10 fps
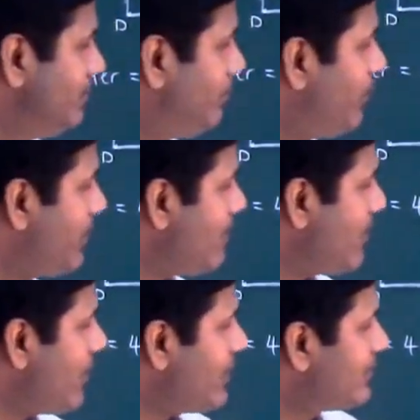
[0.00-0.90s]

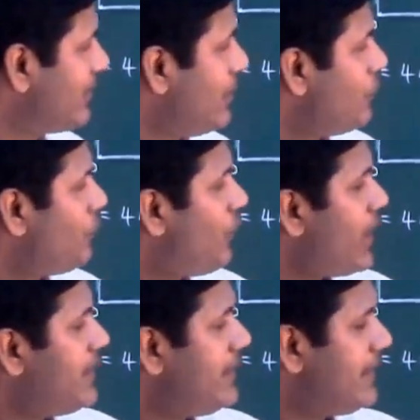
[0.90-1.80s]
Perimeter is
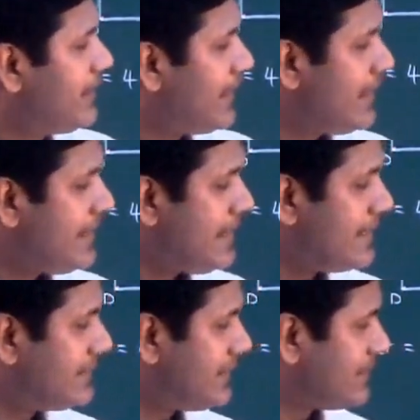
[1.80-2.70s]
finding the
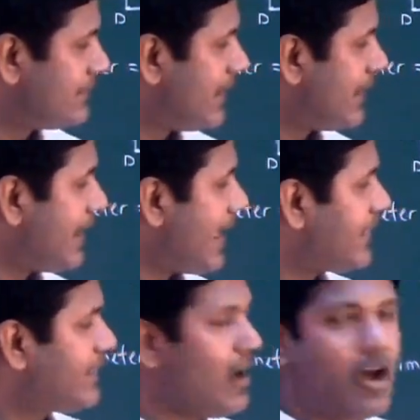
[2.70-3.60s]
distance, the
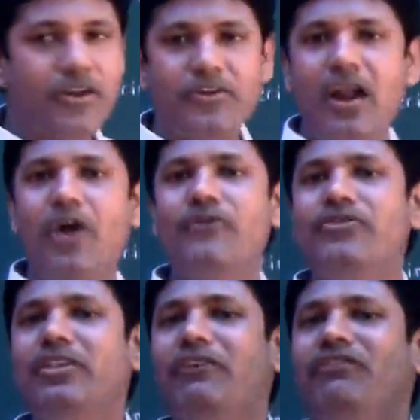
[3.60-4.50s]
length
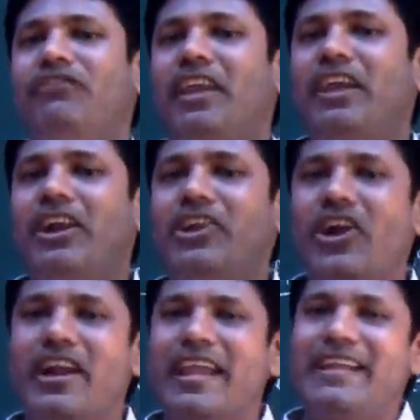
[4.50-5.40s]
around the figure,
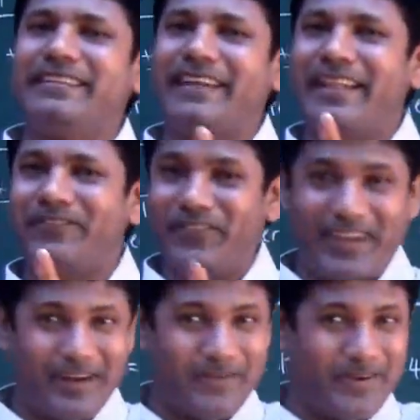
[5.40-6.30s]
not inside the
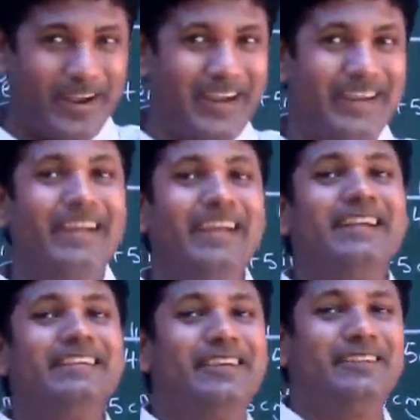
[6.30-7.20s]
figure, alright?
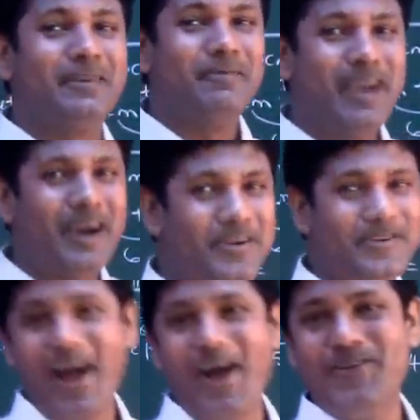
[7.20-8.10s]
So it's going to be
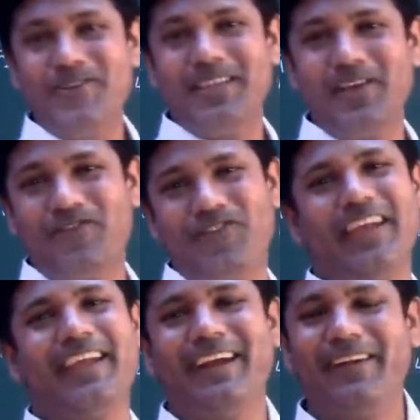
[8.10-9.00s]
around the
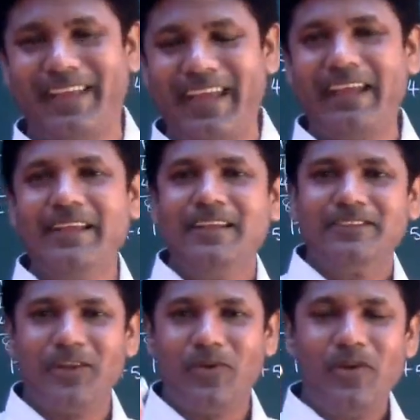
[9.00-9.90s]
figure, okay?
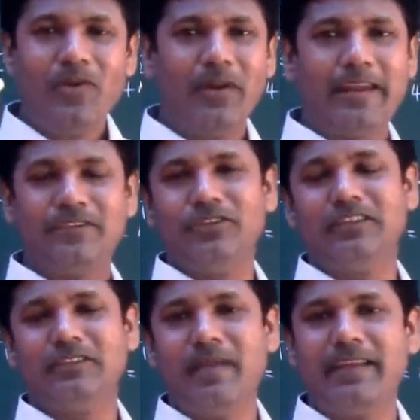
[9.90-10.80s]
So let's use
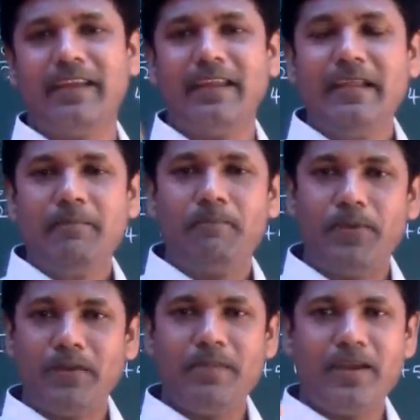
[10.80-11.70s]
this method.
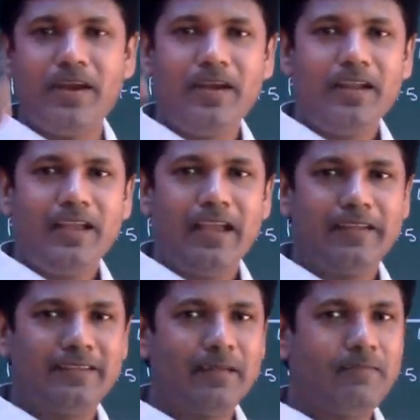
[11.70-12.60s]
Perimeter
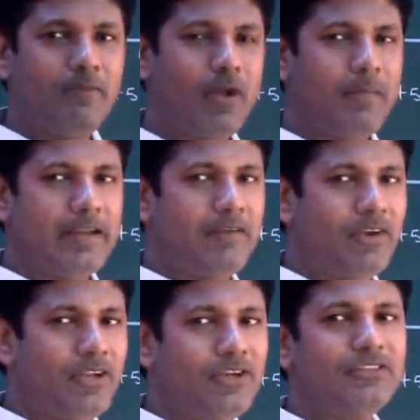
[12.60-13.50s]
is the, what method
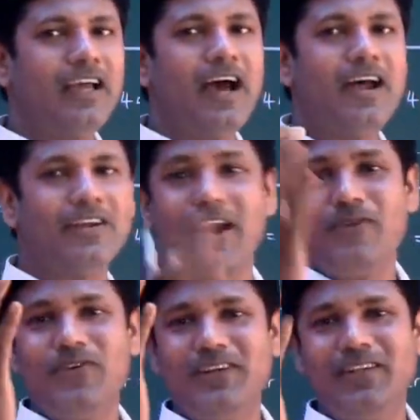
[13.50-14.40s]
we're going to use?
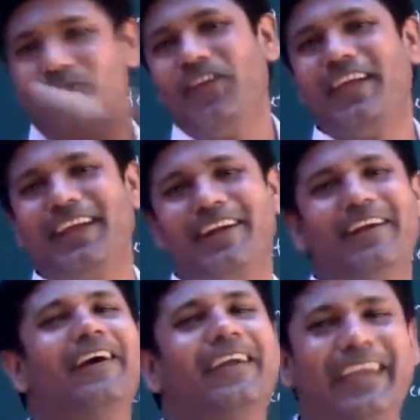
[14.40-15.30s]
Around the
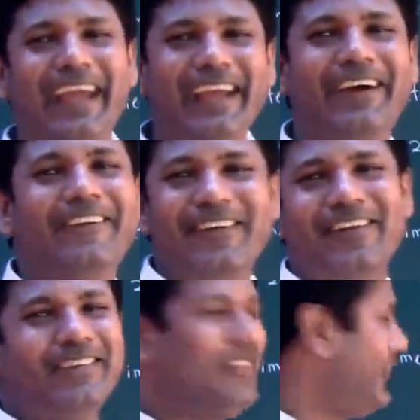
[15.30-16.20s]
figure, okay?
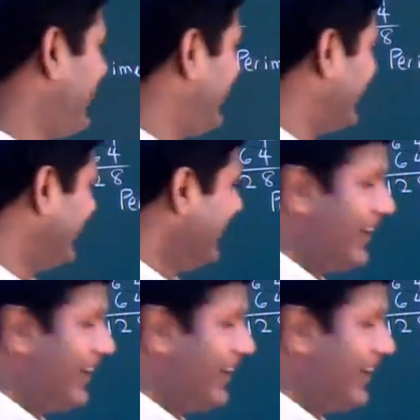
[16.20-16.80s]
Around the figure.